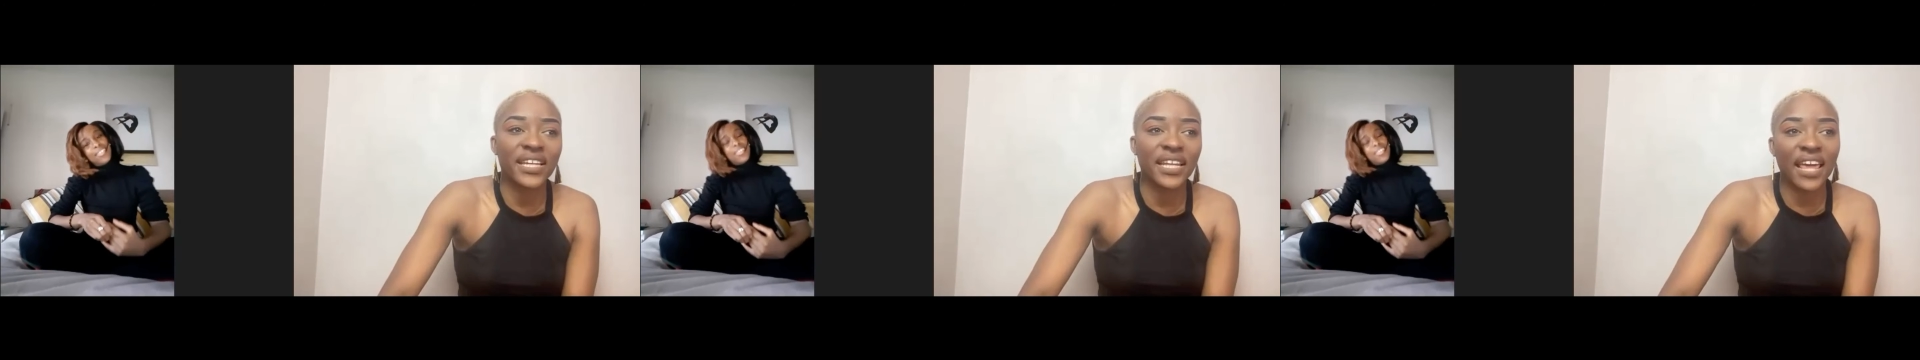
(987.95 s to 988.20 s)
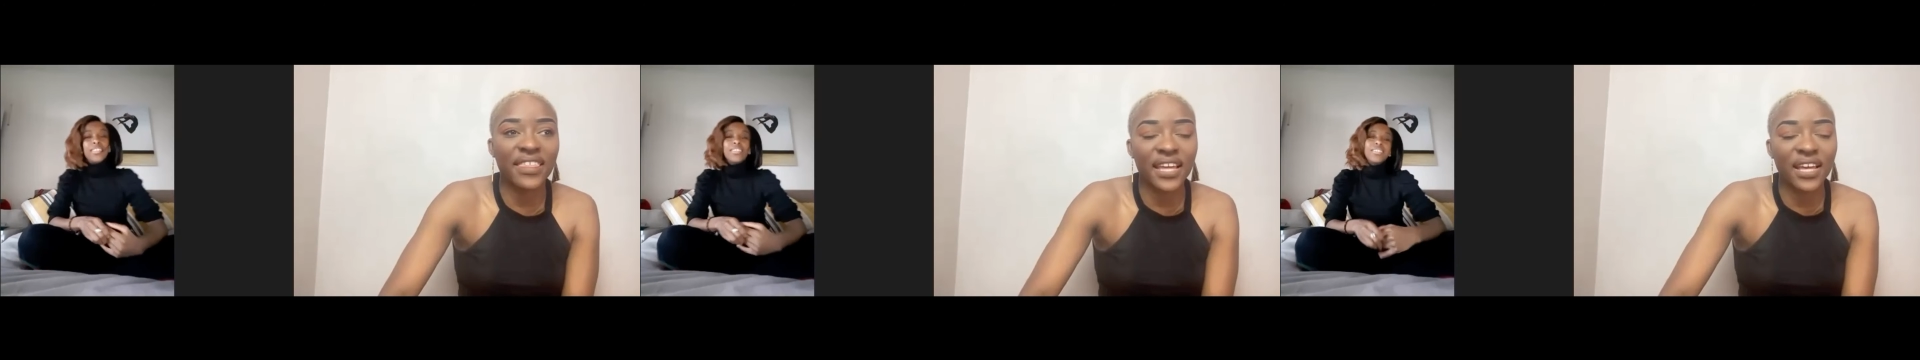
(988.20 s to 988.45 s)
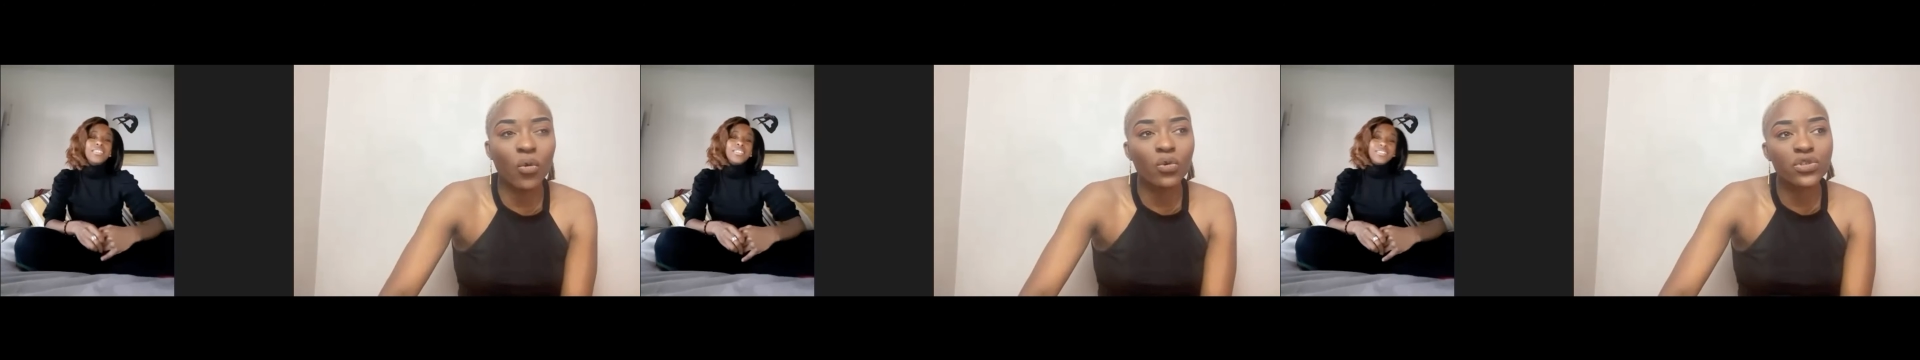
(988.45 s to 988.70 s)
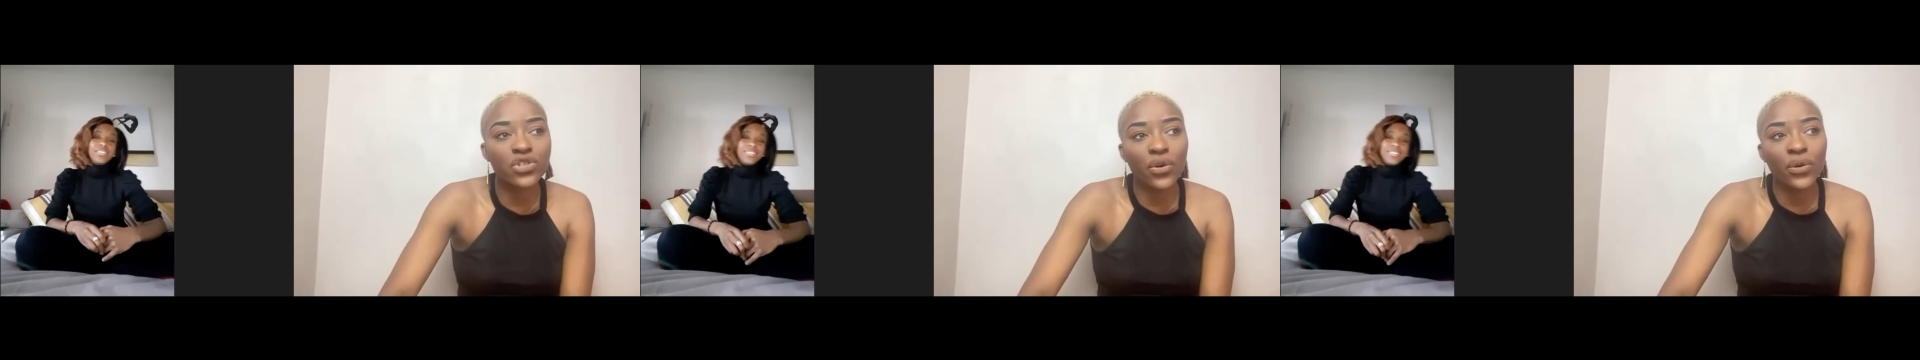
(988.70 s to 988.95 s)
And I think
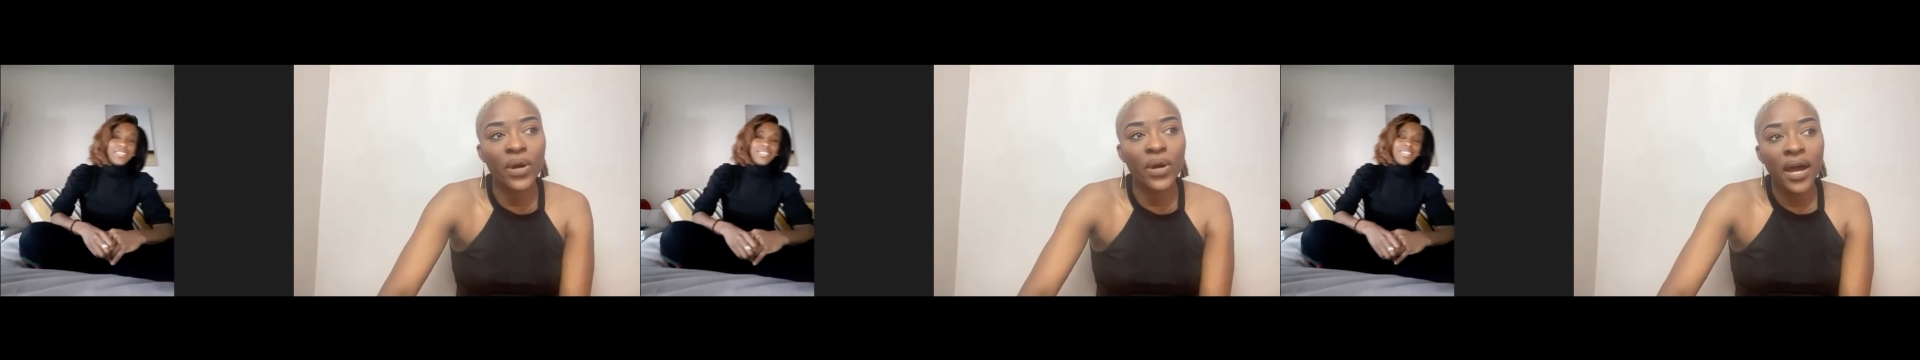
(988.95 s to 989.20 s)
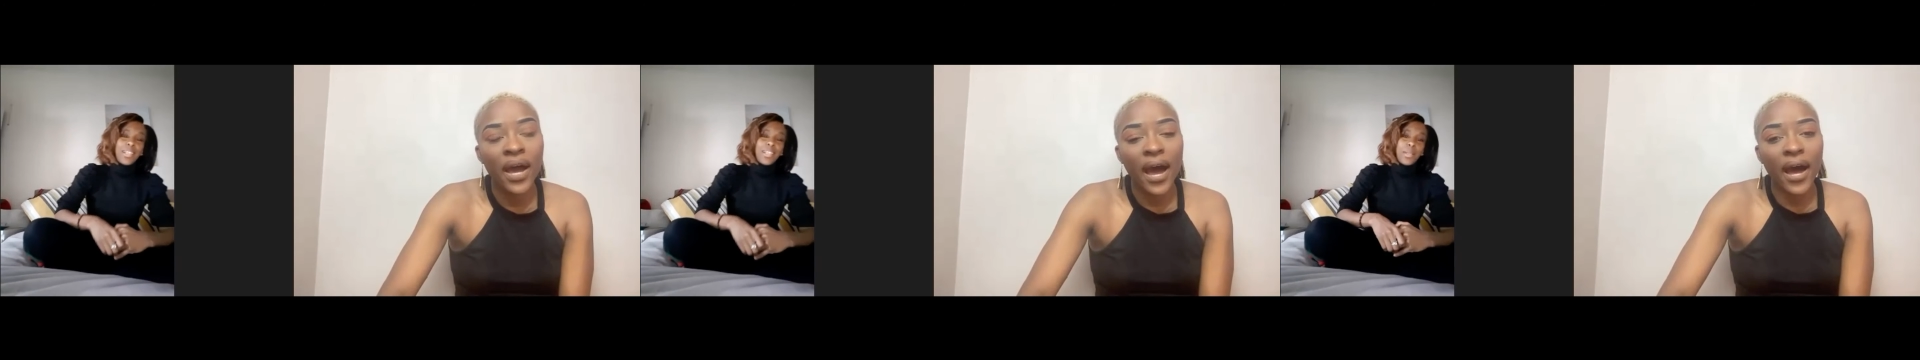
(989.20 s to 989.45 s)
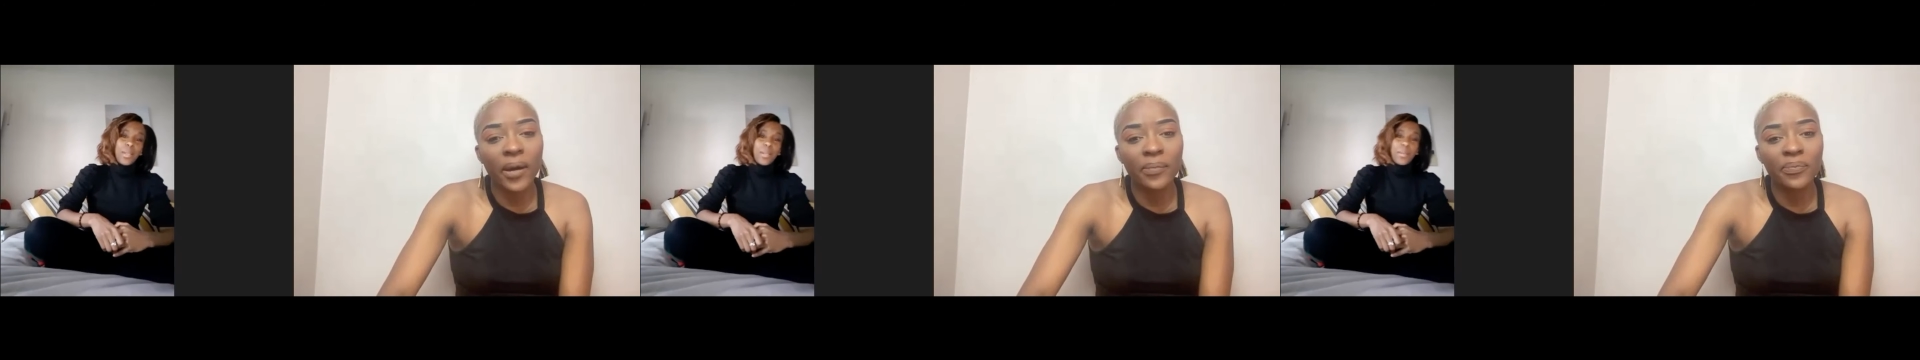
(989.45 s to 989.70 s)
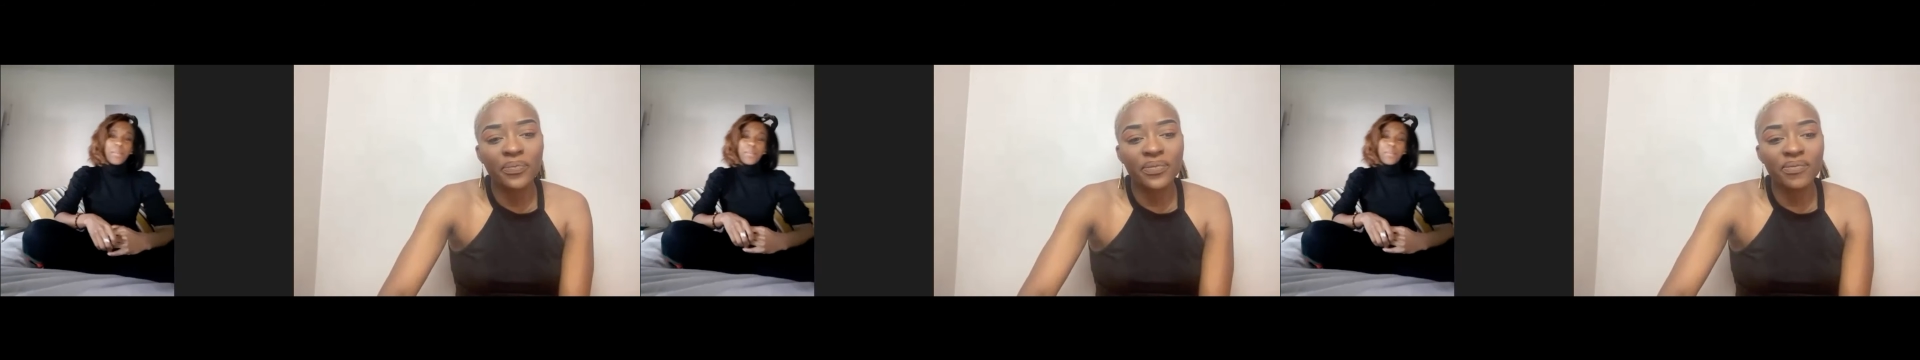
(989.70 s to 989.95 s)
also,
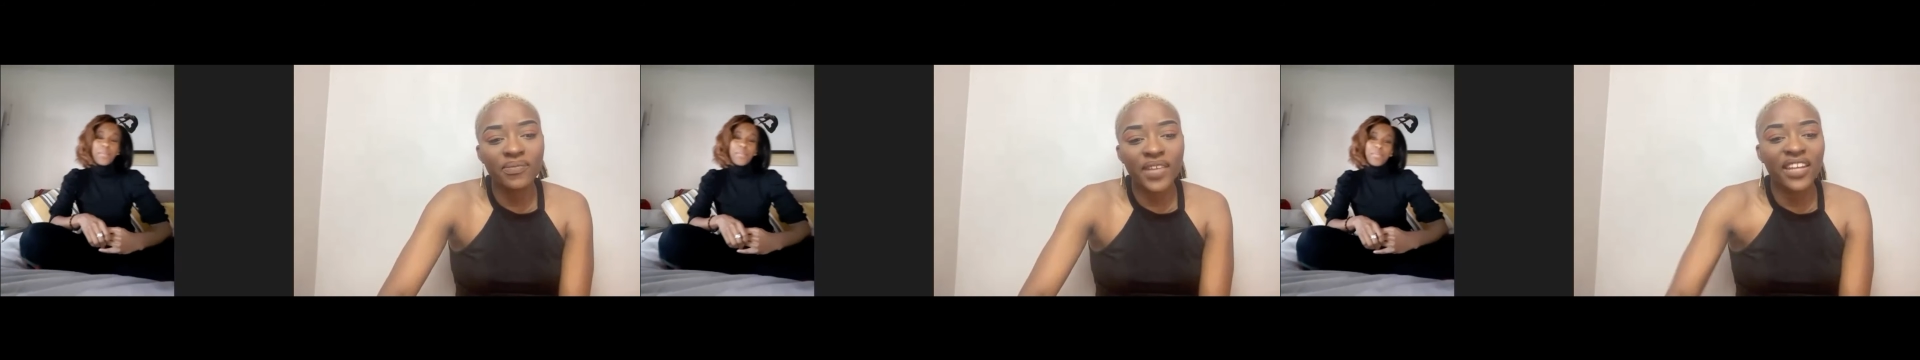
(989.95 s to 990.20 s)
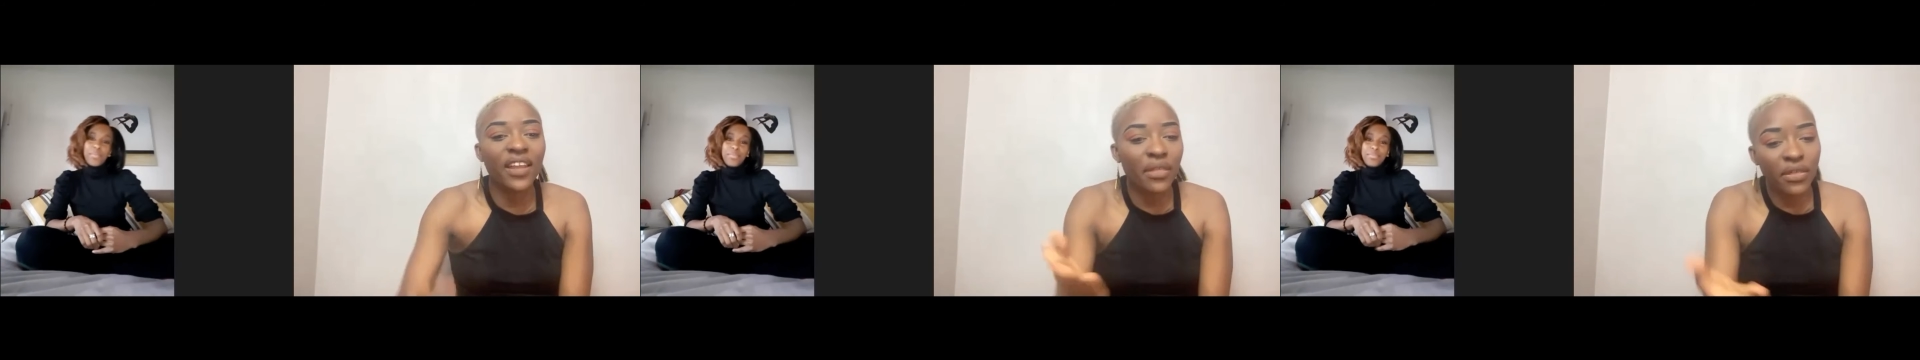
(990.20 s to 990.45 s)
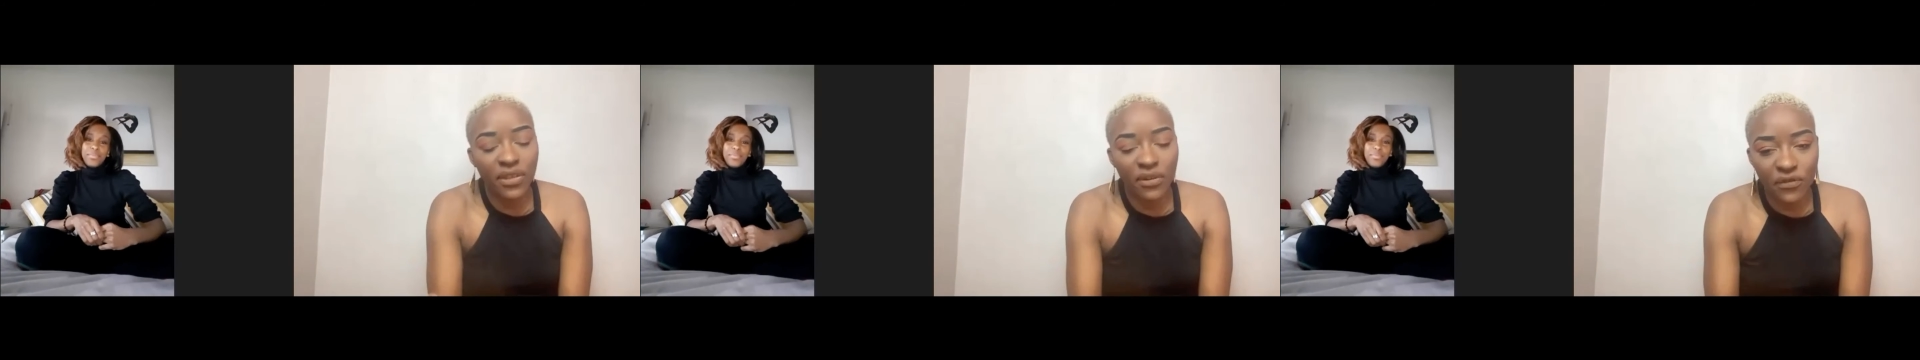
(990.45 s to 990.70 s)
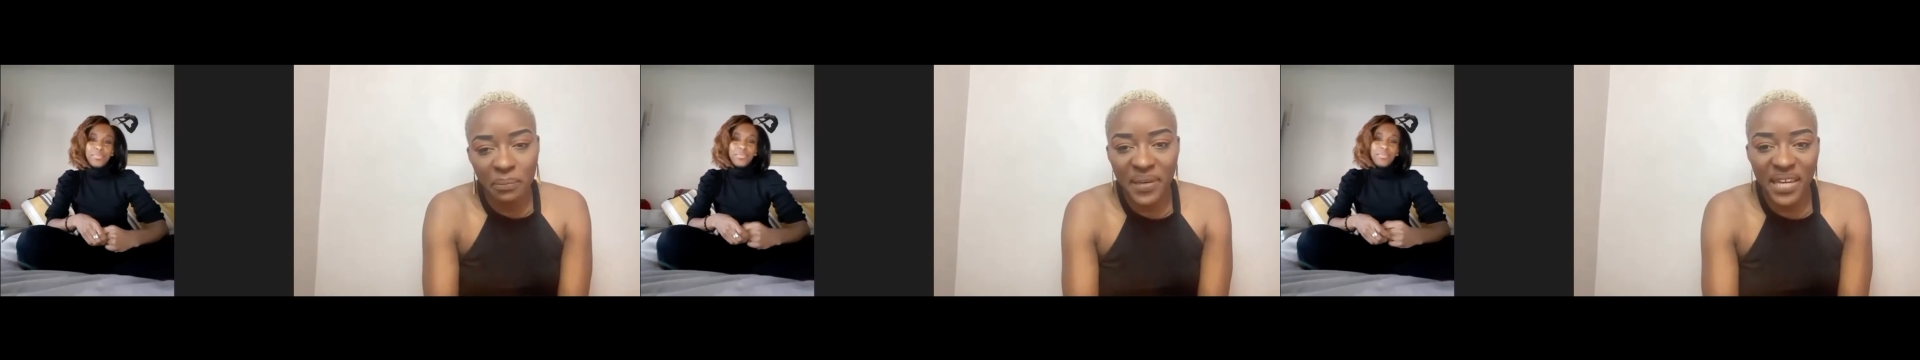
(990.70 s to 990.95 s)
another thing
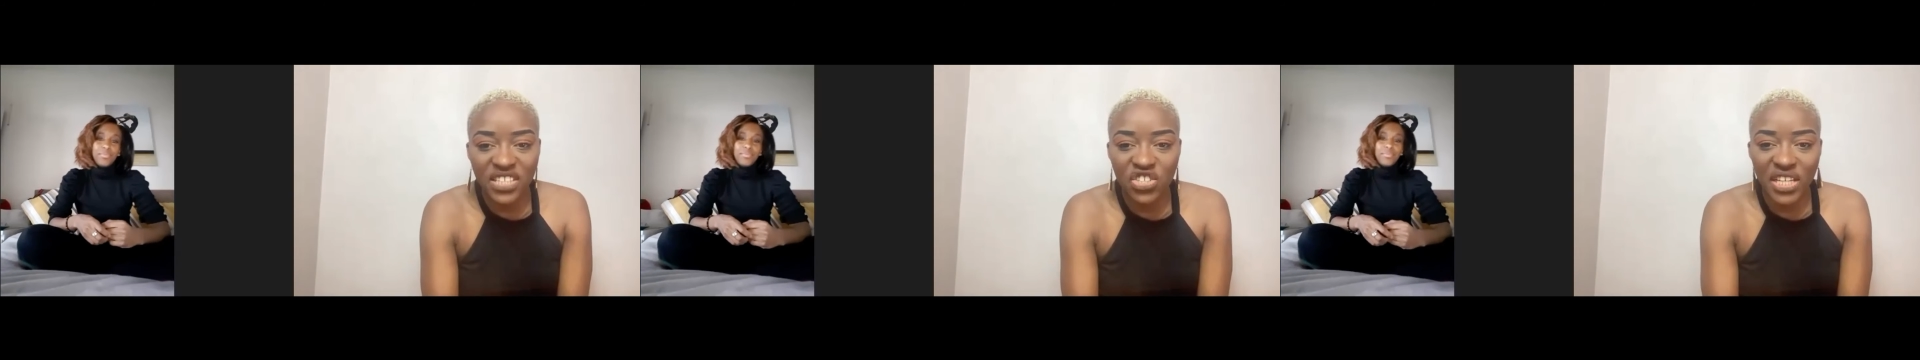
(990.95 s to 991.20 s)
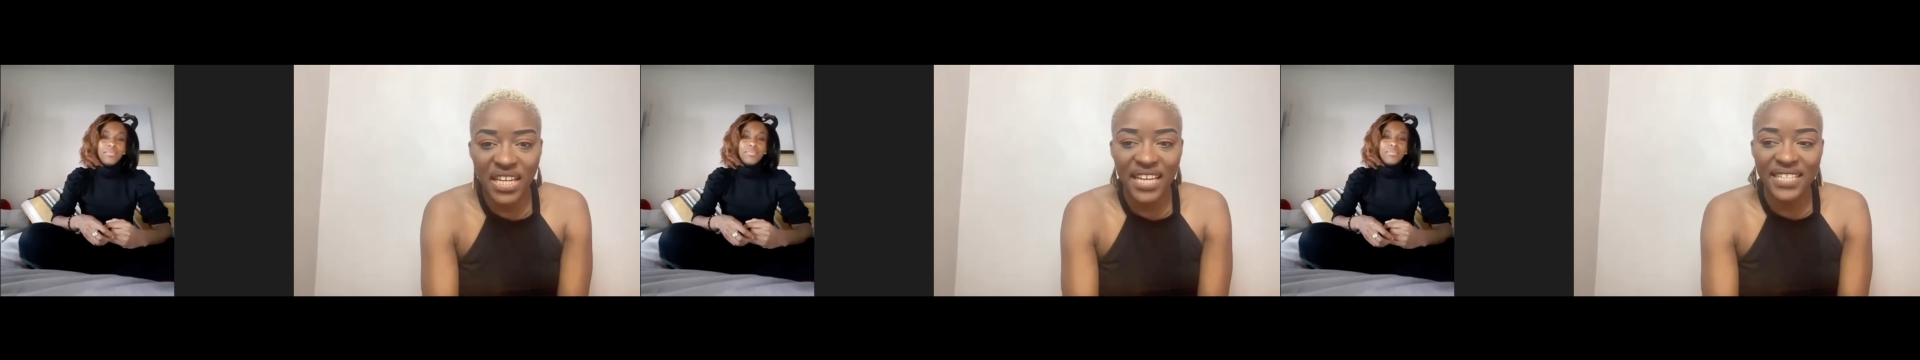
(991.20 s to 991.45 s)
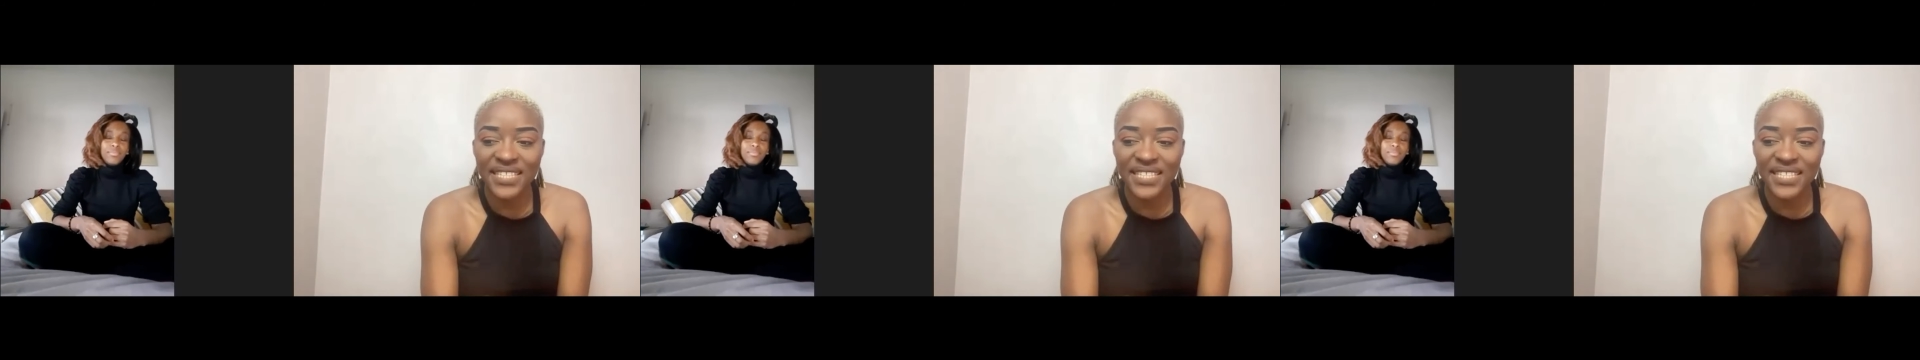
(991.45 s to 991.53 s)
from PSG is